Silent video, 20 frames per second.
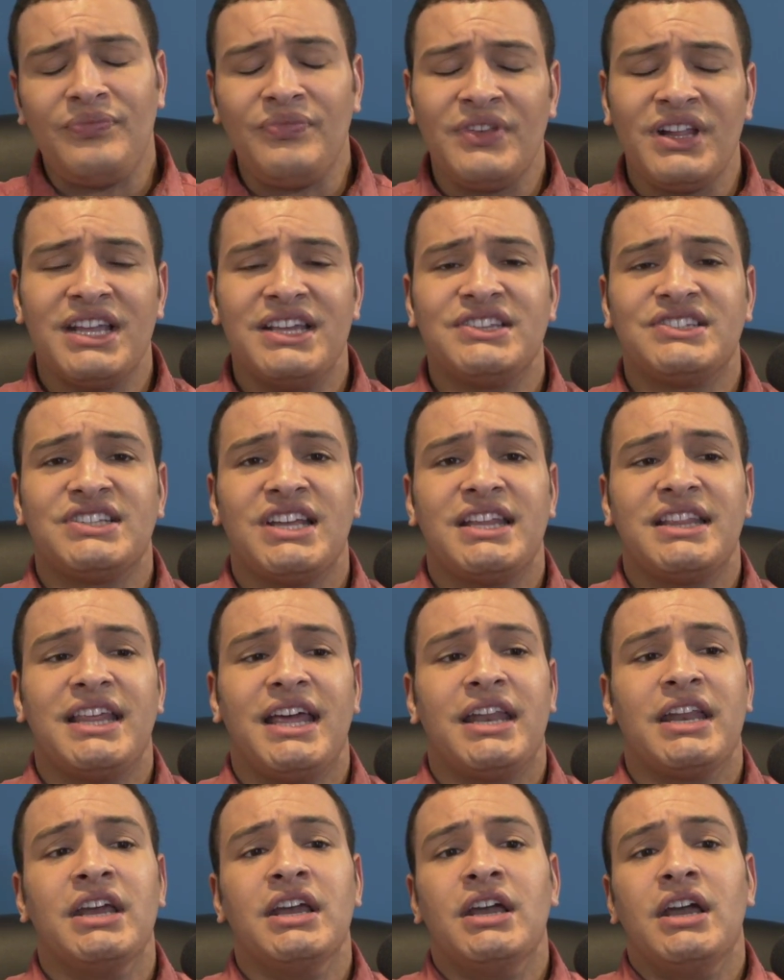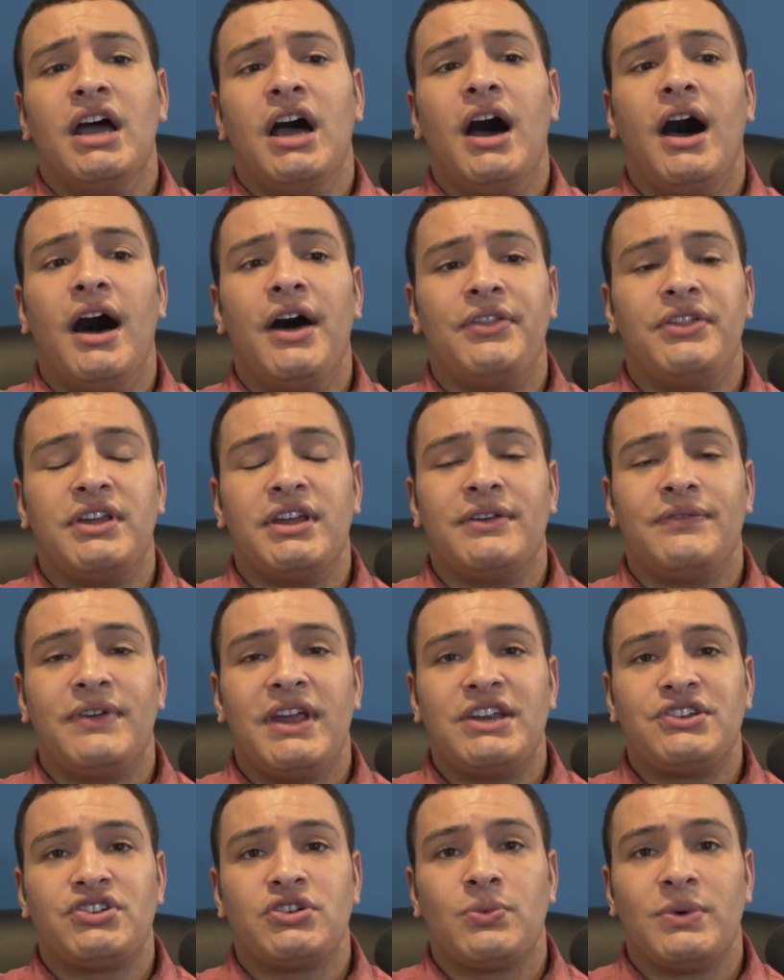and said that the
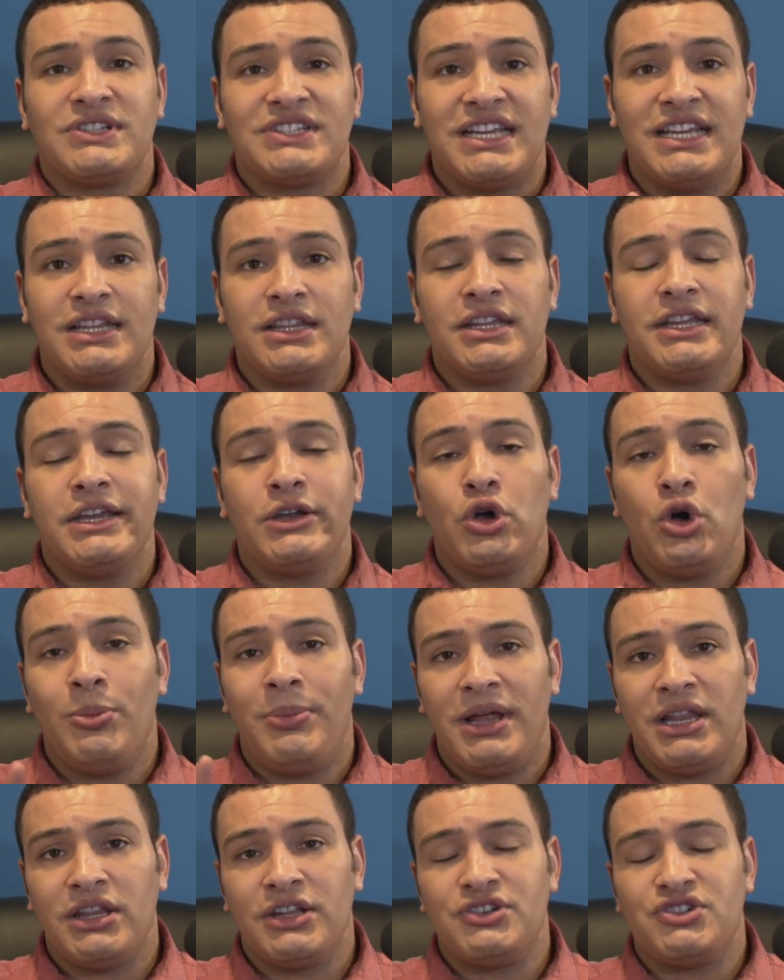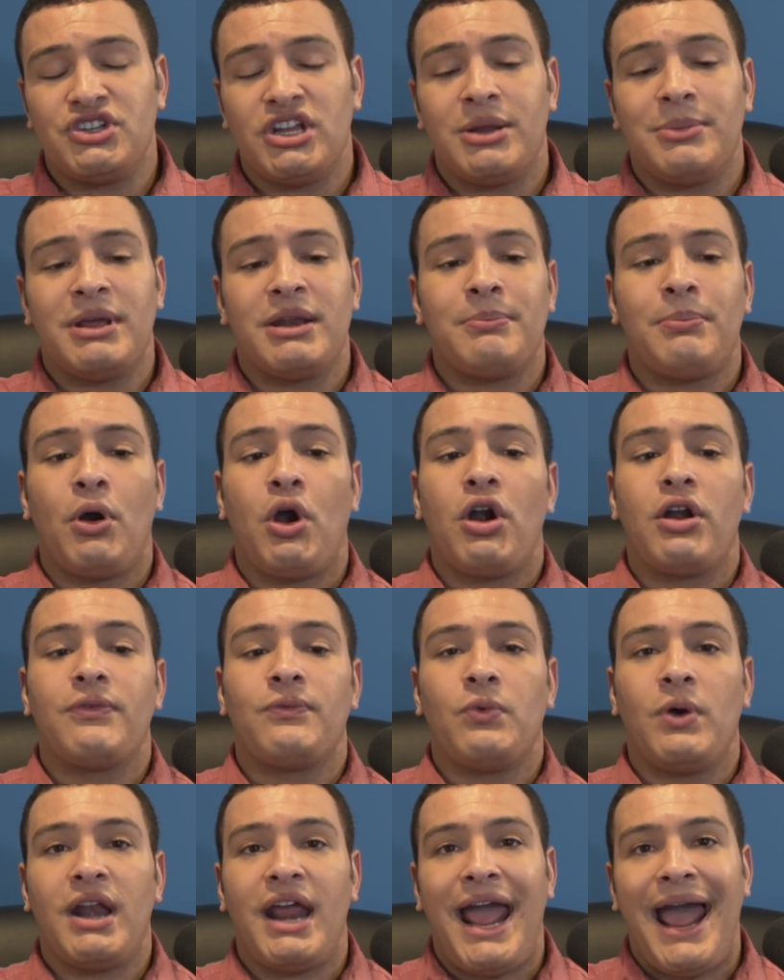invasion was illegal but legitimate. Part of
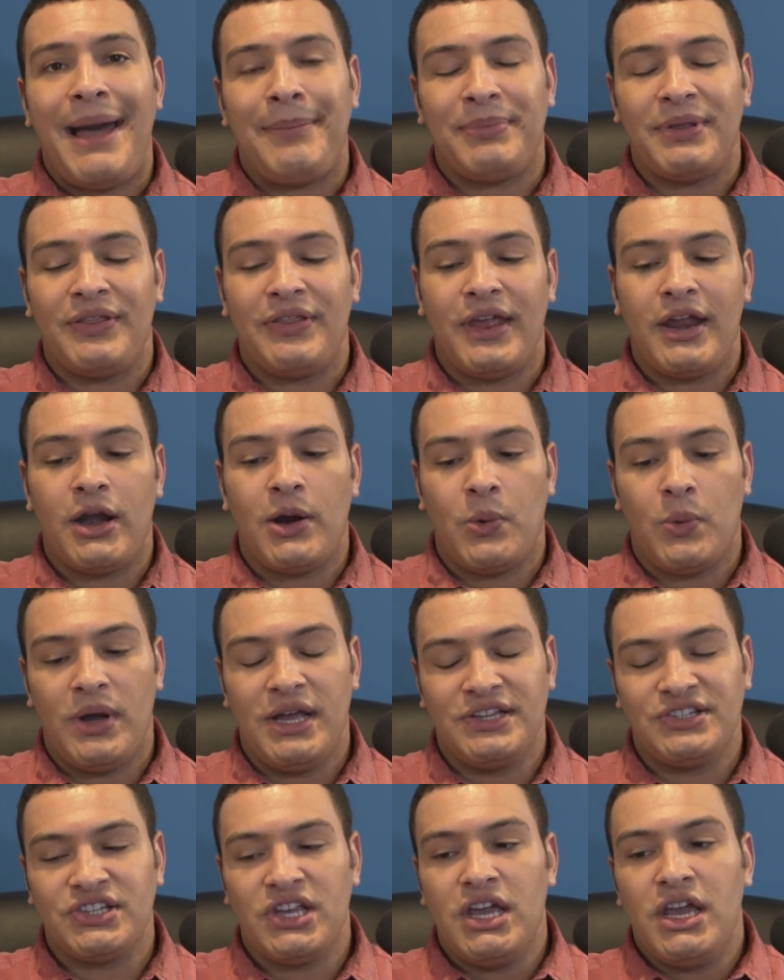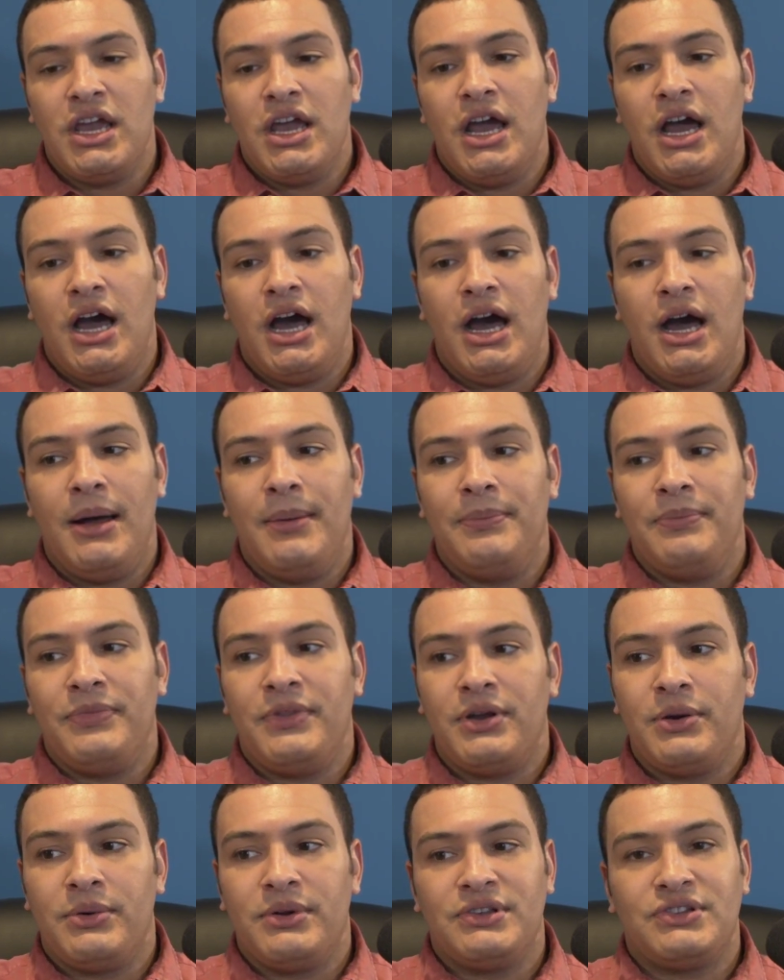what happened there was
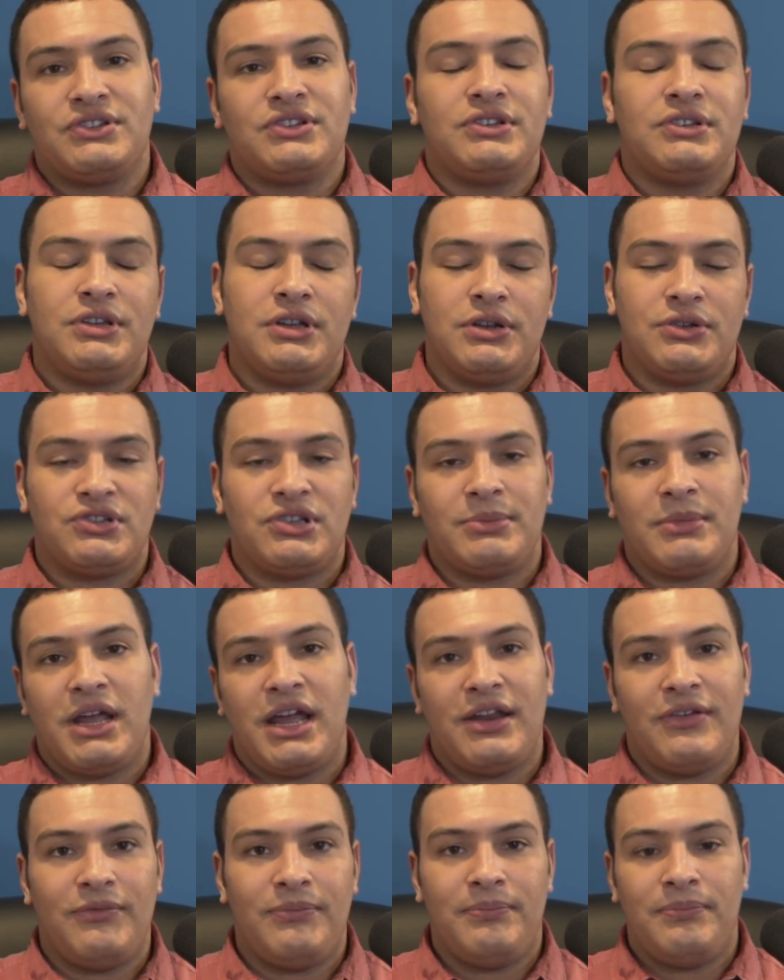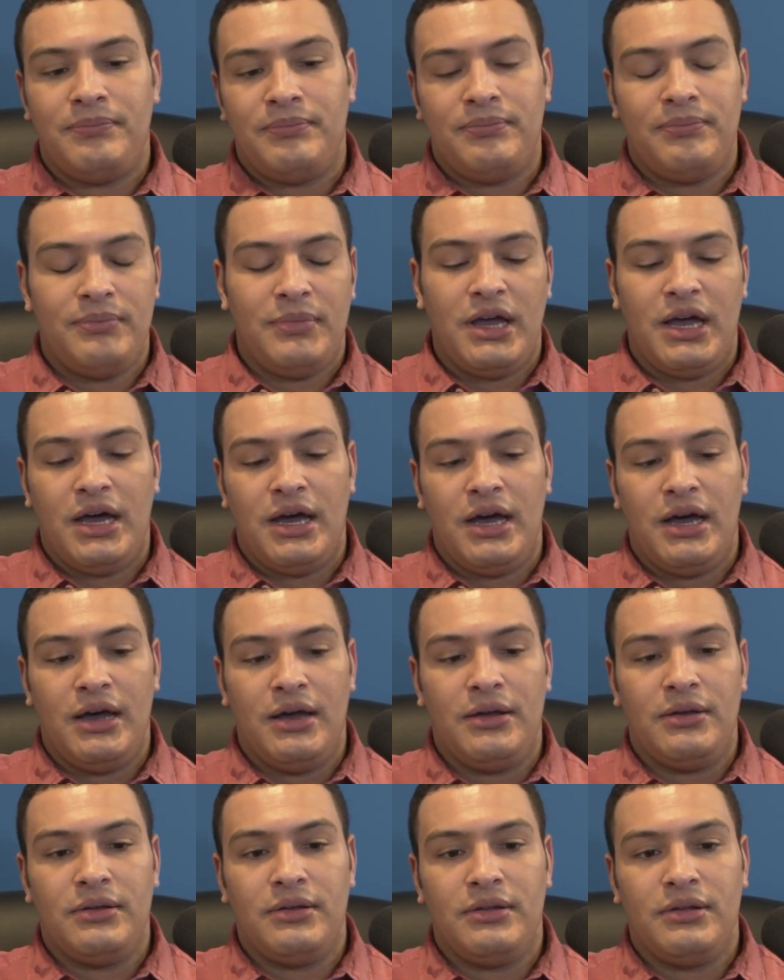there was, some kind of
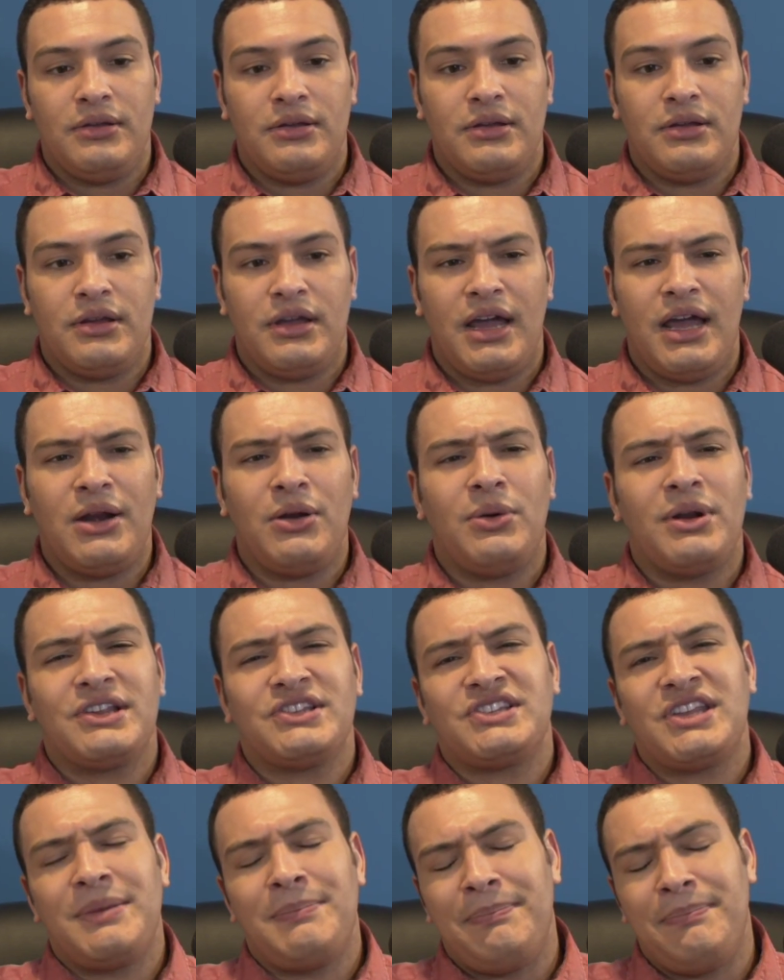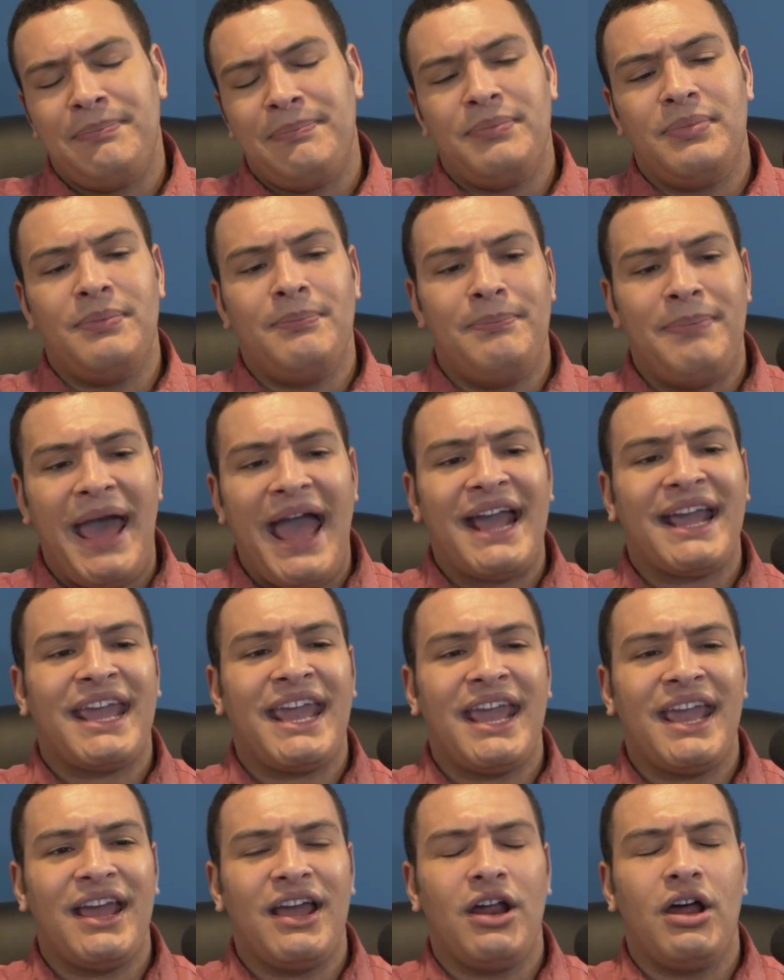I don't want to say
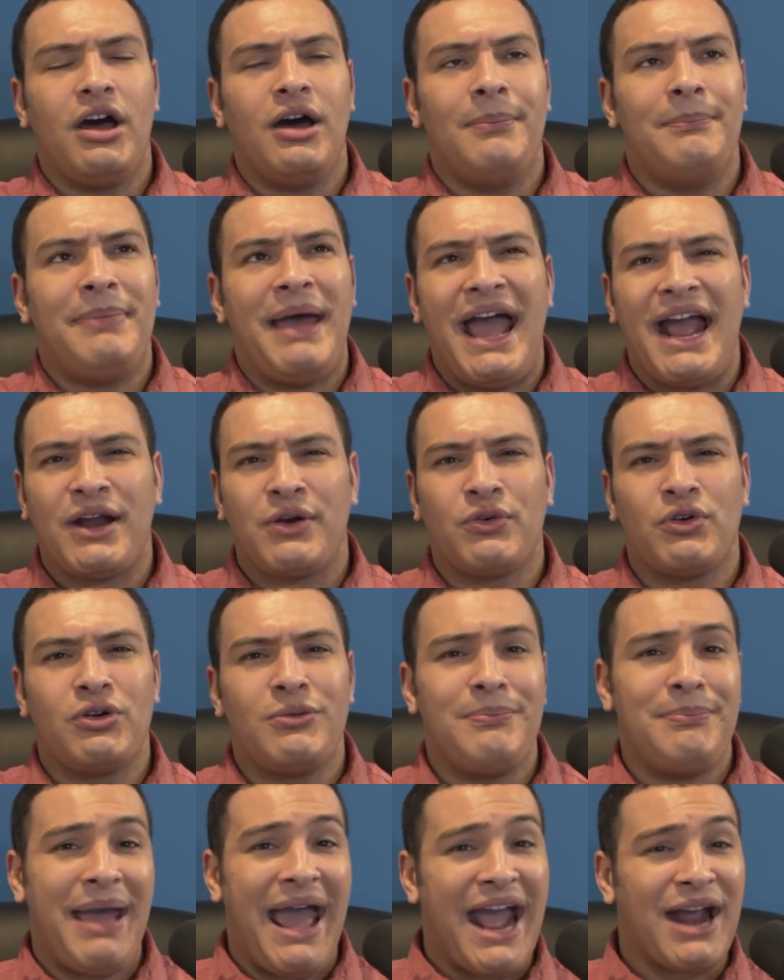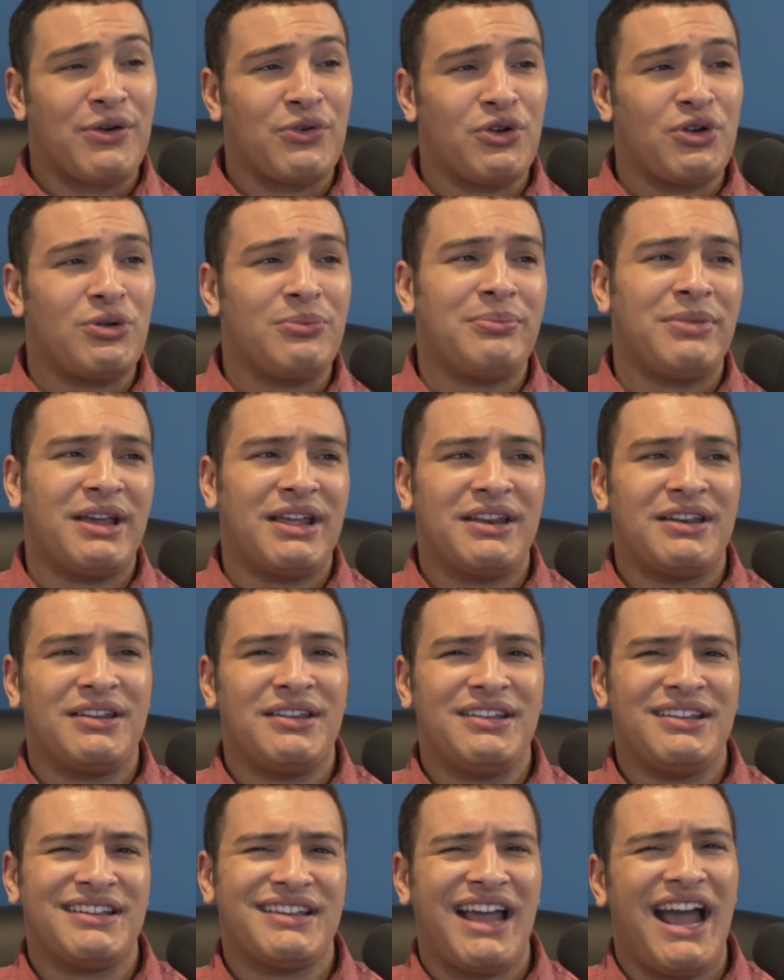backroom, but
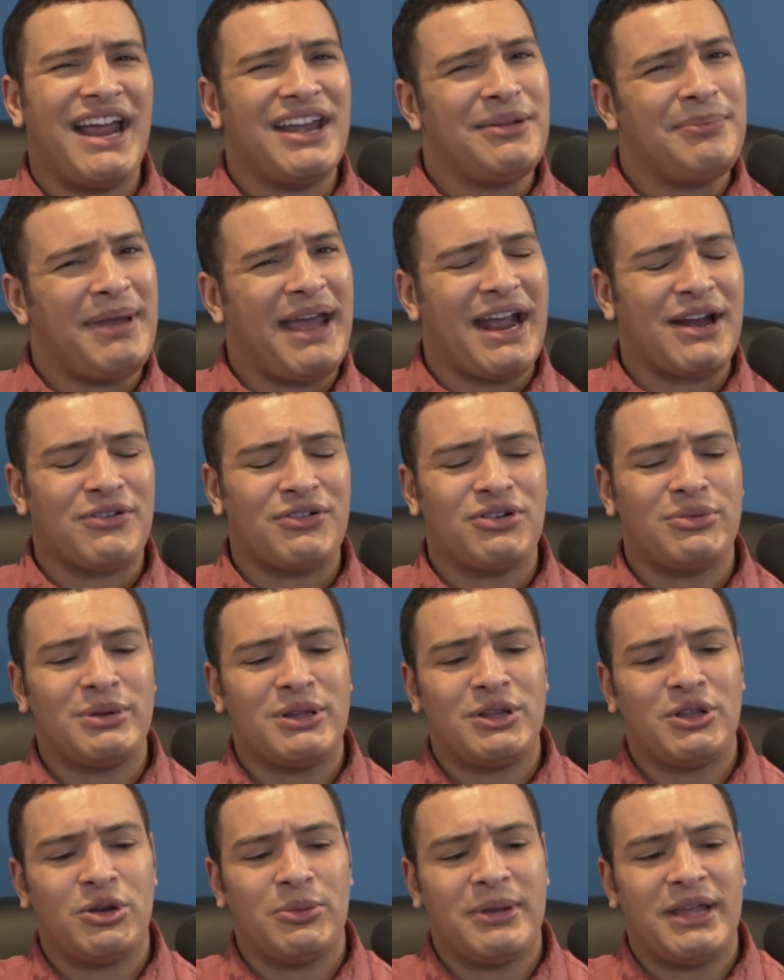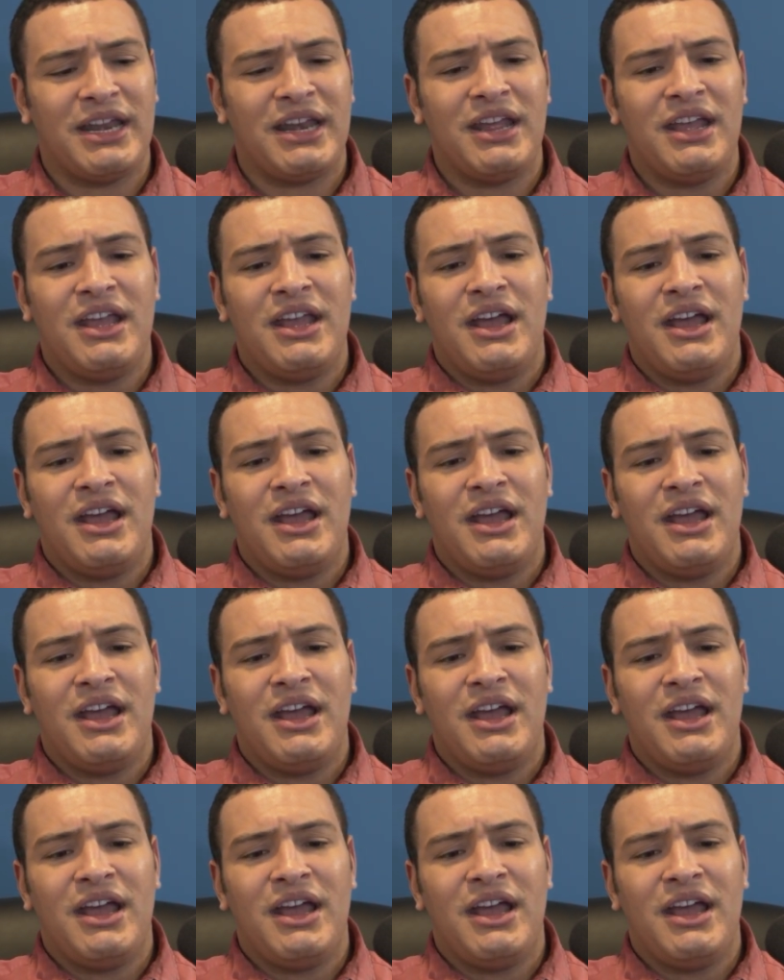kind of backroom a little bit.